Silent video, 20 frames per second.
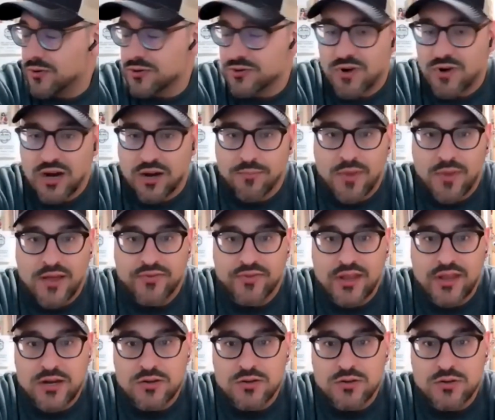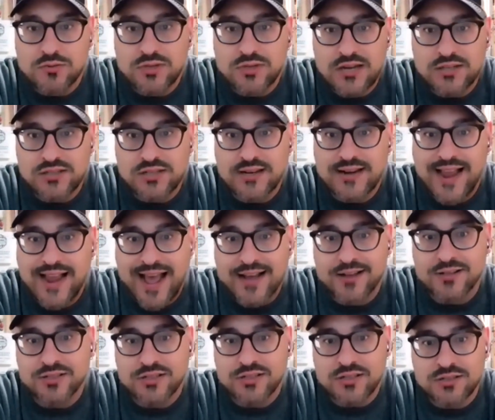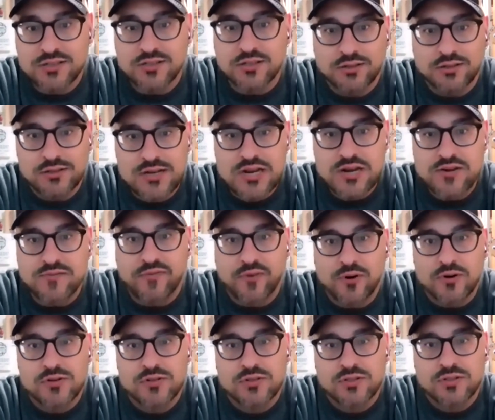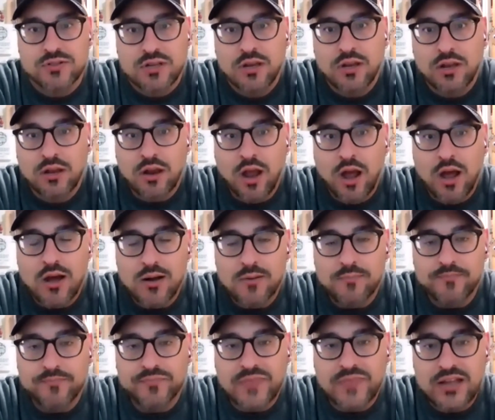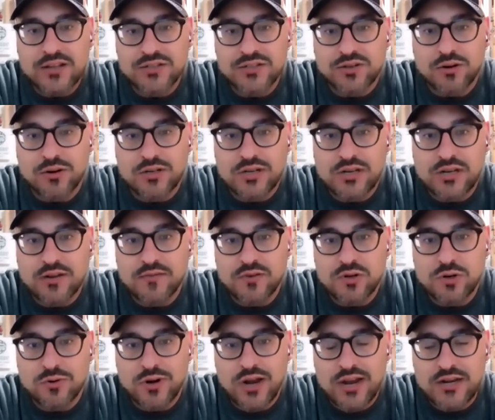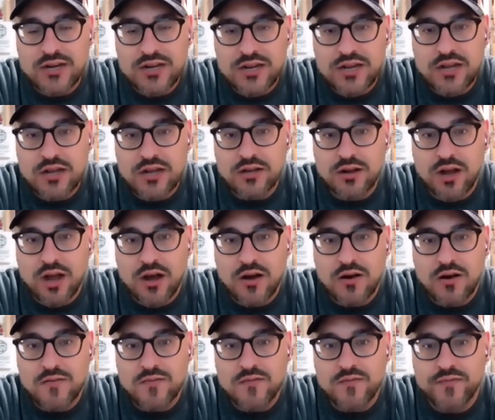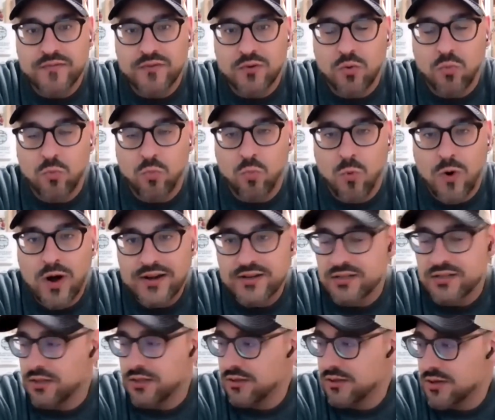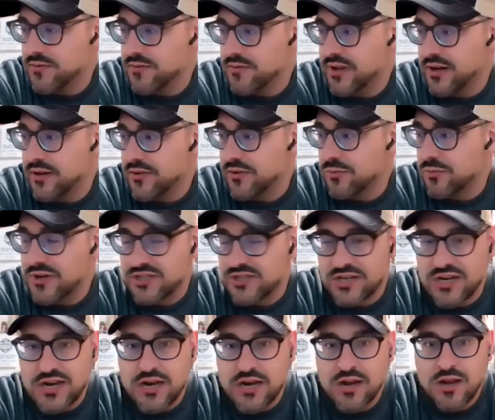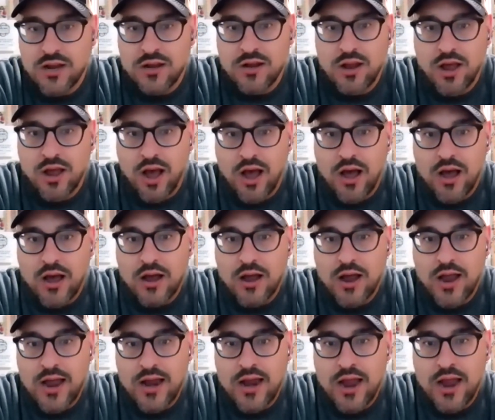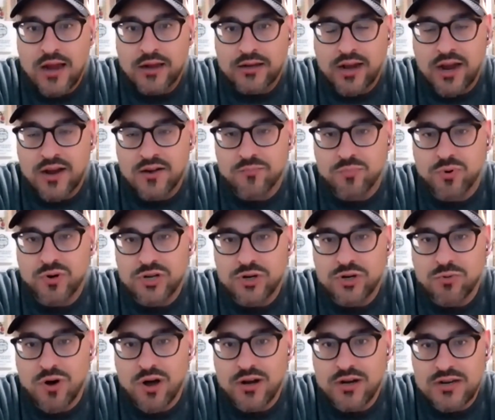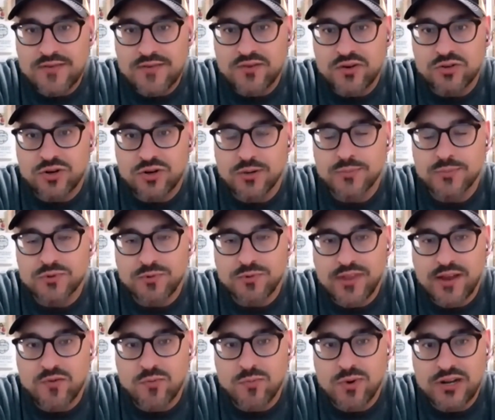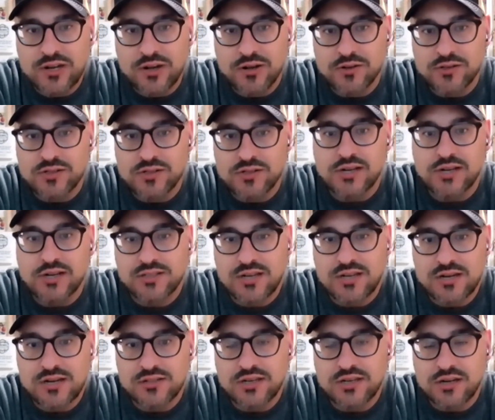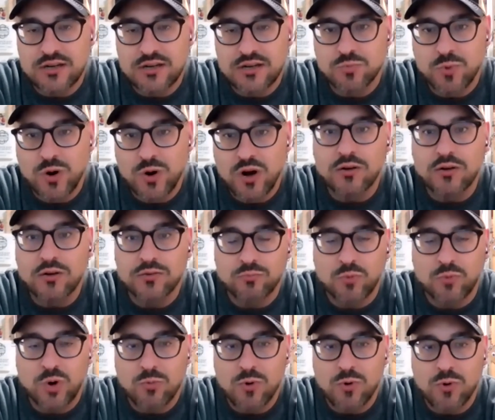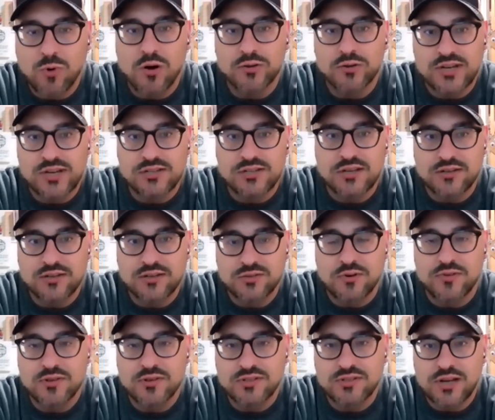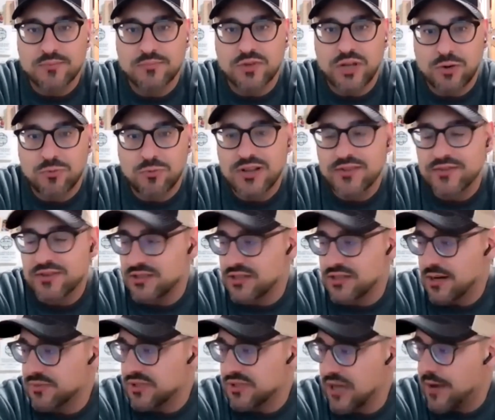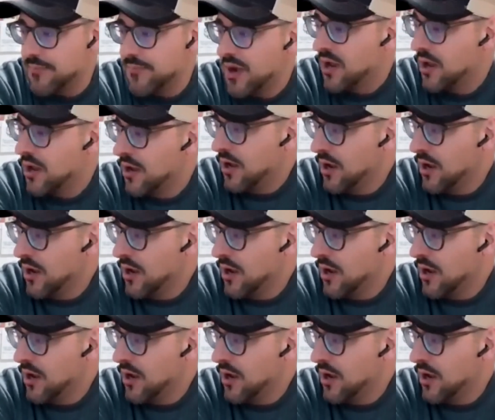always recommend that you do taste it as is, neat first. That's going to give you an idea of what you think of the whiskey, and kind of put you on even terms with everybody else that's tasting it as well. We're all tasting sort of the same liquid at the same time.